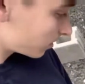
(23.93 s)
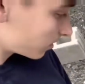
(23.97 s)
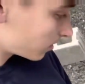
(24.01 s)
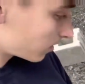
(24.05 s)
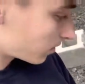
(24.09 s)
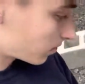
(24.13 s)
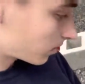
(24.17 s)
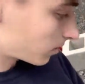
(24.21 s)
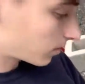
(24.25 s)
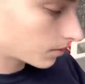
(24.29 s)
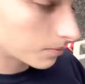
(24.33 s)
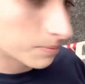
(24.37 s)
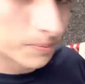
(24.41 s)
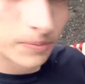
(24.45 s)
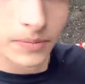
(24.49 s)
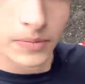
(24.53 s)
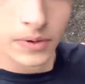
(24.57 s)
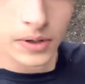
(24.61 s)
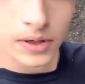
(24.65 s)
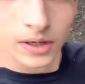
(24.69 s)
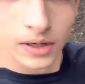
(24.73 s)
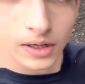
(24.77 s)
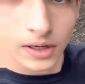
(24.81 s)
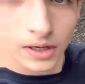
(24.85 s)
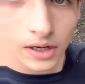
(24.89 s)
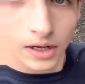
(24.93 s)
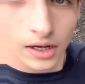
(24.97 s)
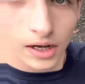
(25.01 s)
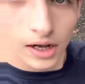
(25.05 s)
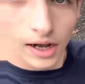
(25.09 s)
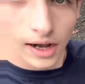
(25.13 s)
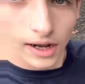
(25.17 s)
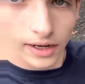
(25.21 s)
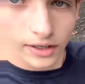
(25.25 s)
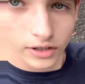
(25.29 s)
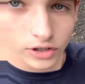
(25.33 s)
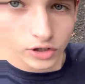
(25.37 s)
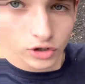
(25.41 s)
I
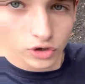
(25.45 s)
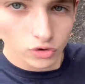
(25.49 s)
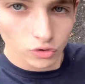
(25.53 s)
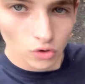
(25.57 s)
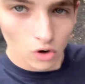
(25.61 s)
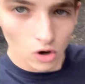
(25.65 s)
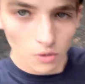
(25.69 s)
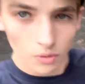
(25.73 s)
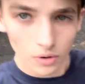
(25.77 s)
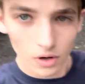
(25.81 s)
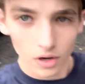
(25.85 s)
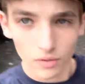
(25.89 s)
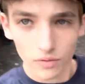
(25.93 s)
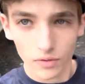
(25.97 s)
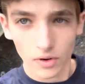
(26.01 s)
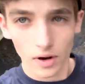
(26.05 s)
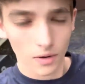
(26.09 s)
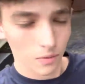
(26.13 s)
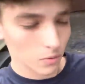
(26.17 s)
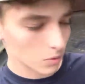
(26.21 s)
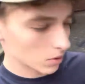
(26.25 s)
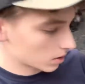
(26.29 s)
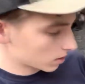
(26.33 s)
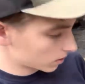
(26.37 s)
can just draw whatever I want